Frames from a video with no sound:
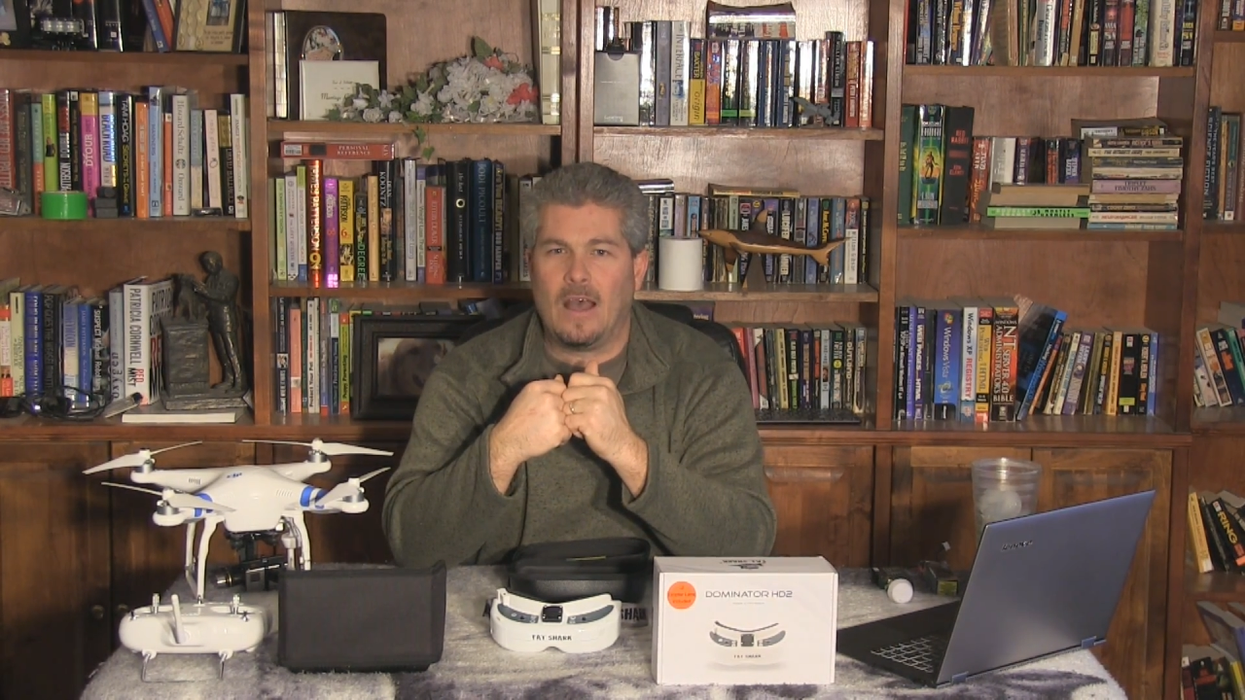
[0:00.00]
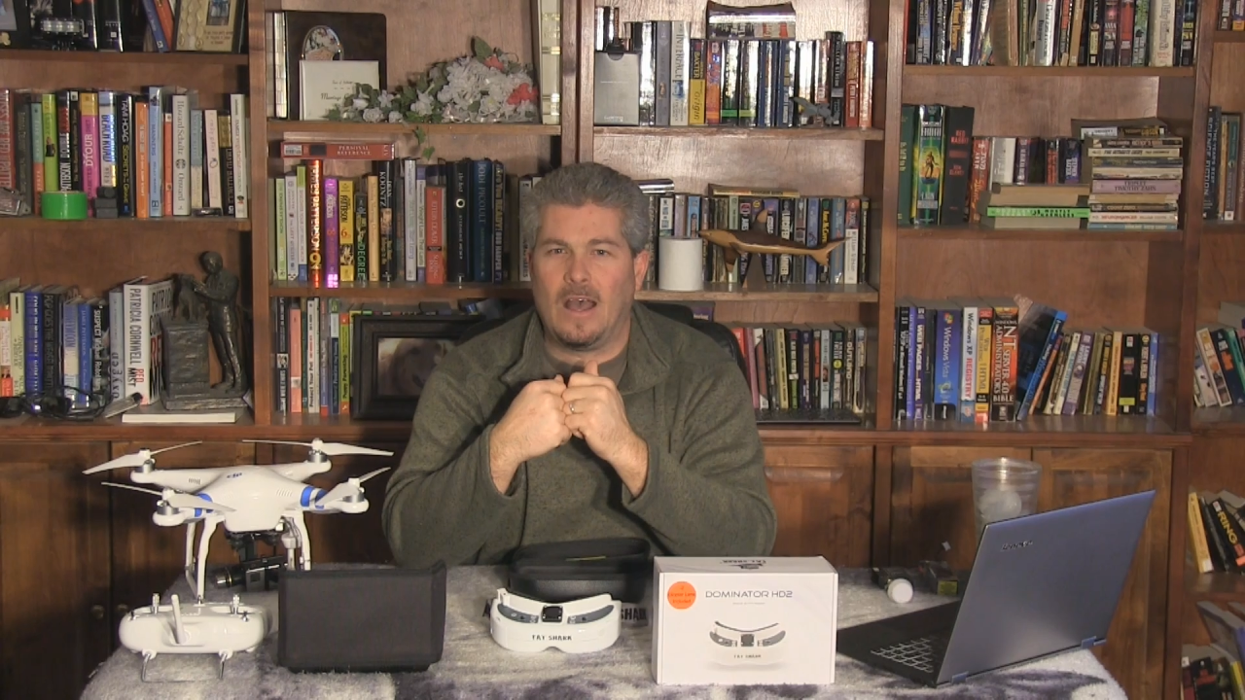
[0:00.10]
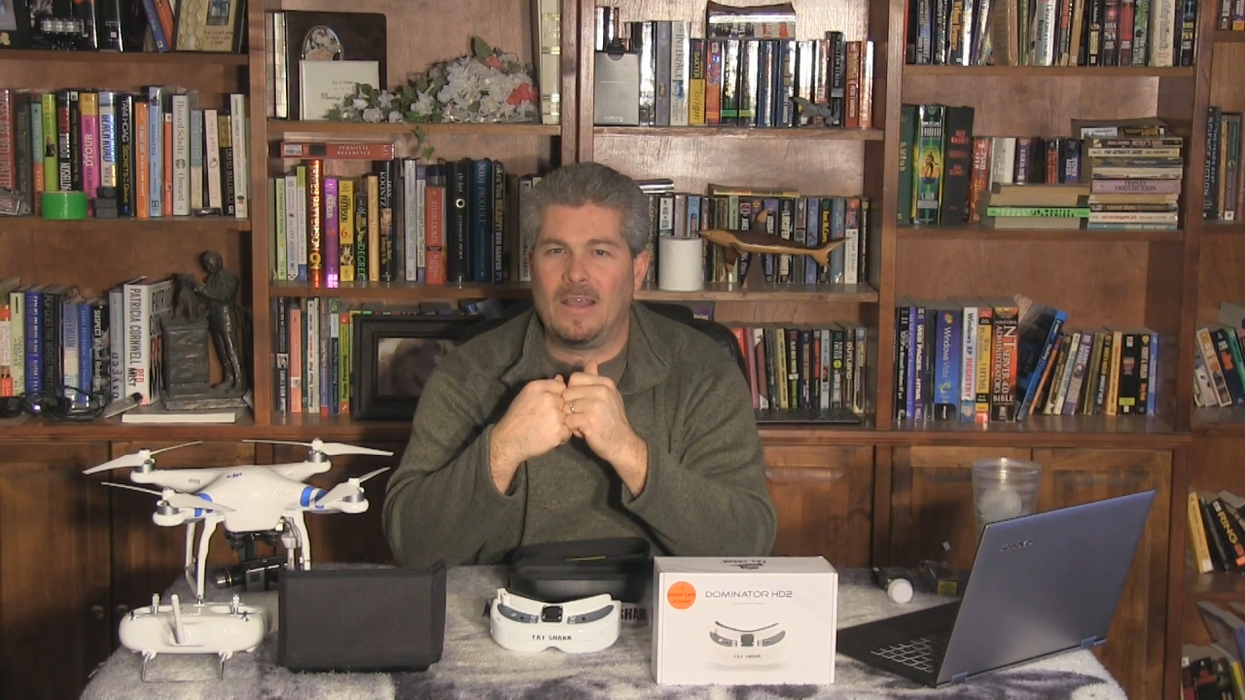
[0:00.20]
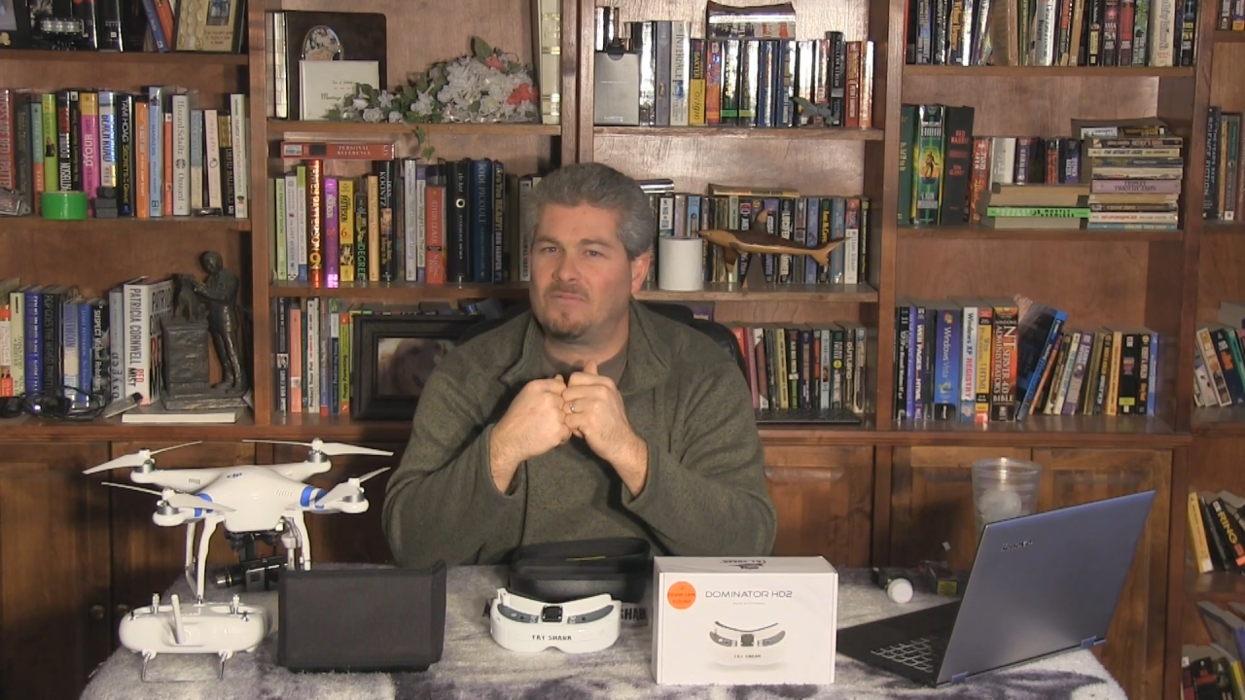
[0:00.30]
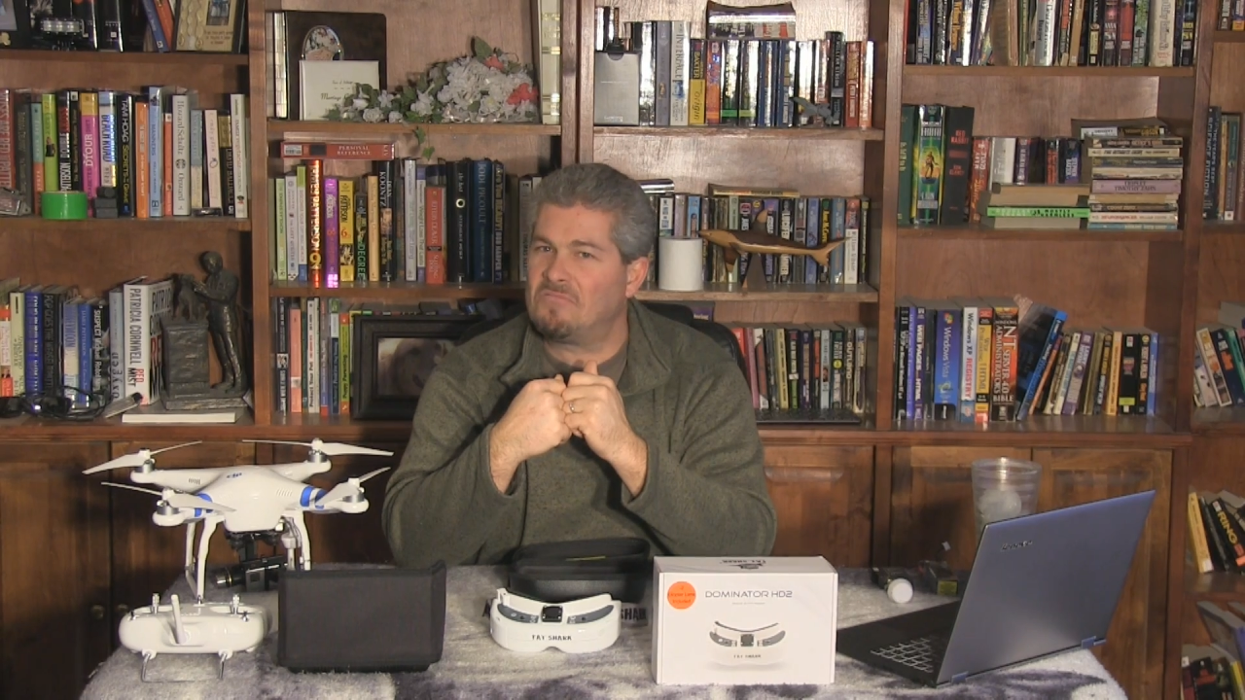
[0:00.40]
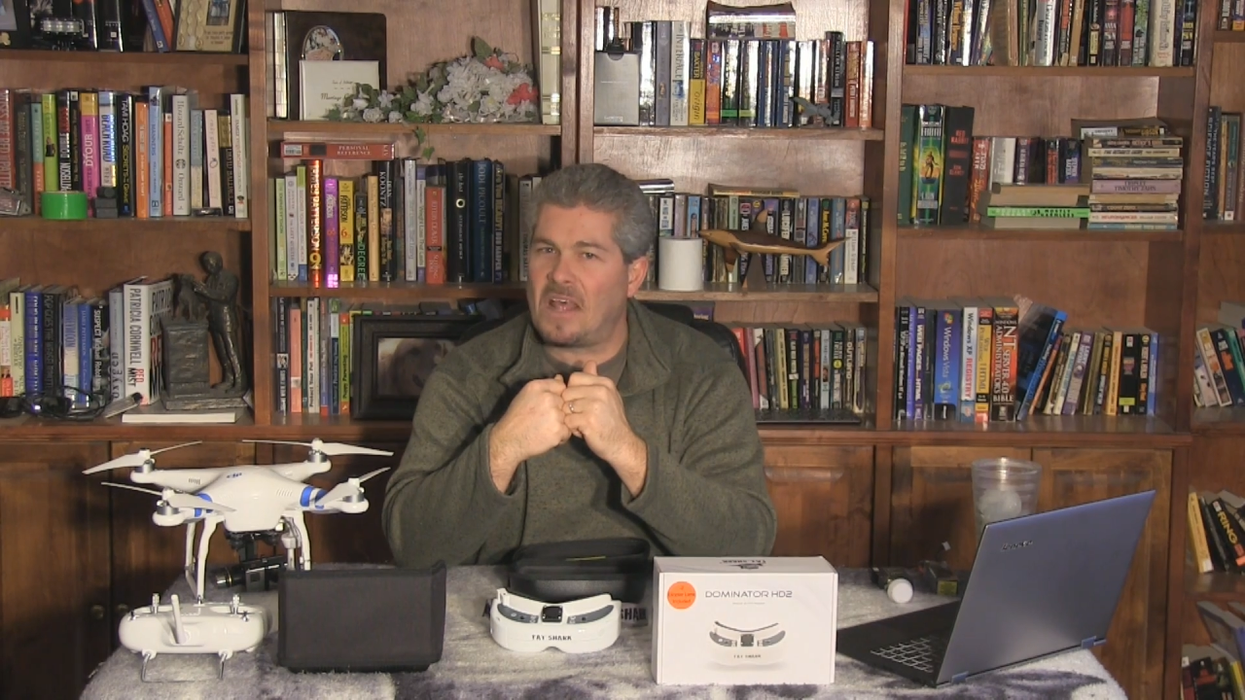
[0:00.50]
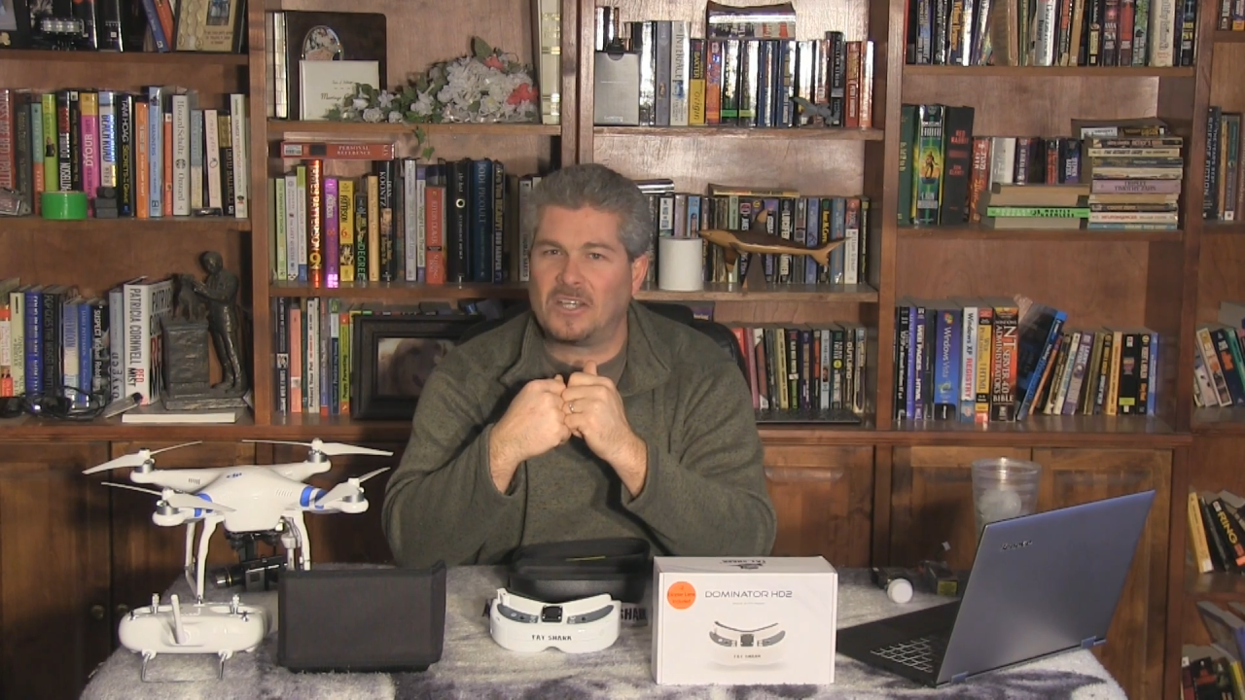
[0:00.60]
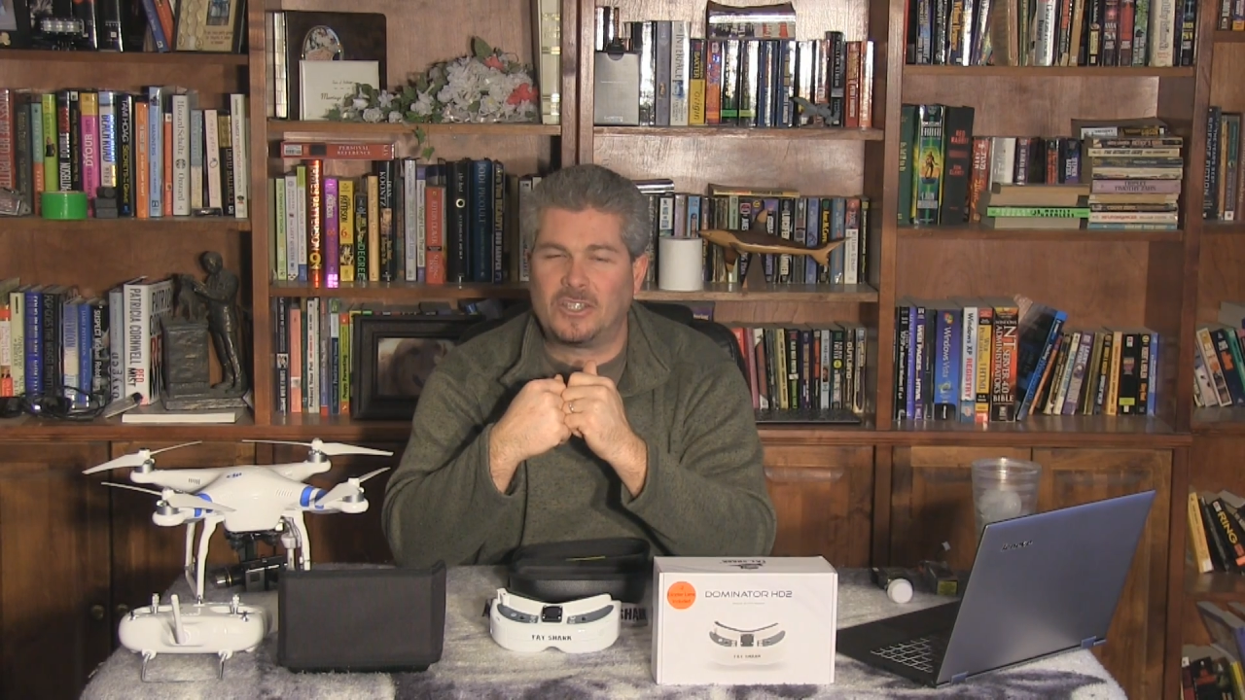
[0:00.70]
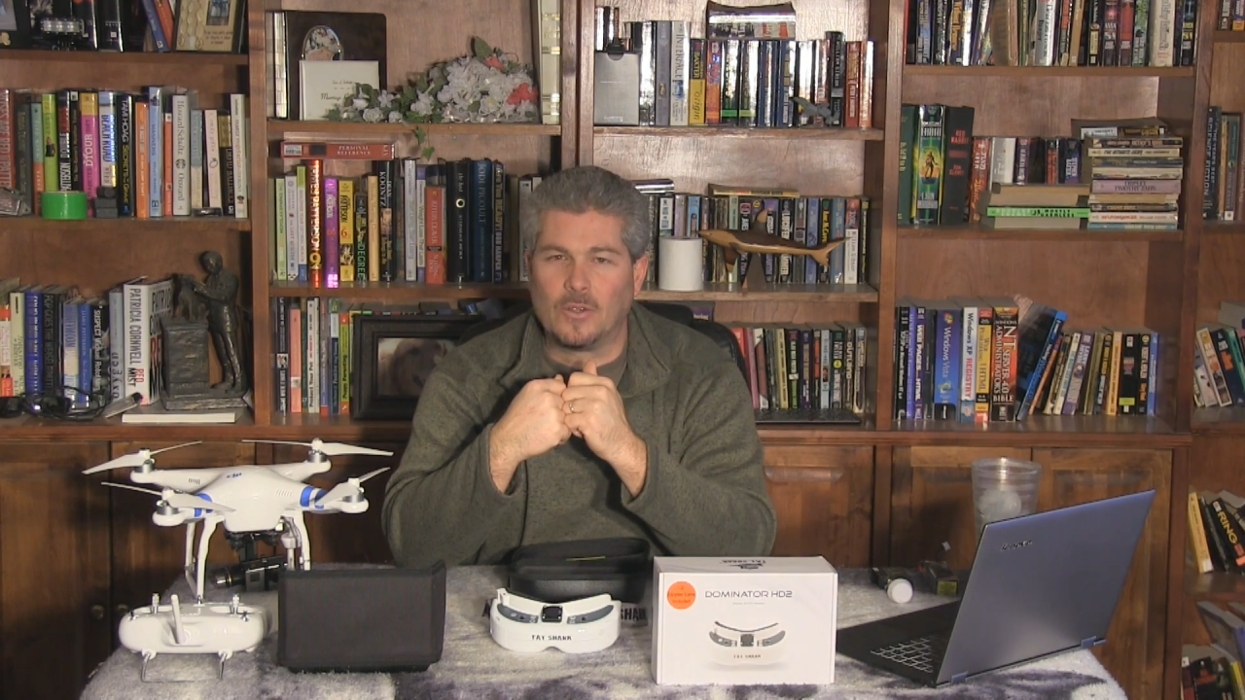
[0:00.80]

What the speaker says: It's not a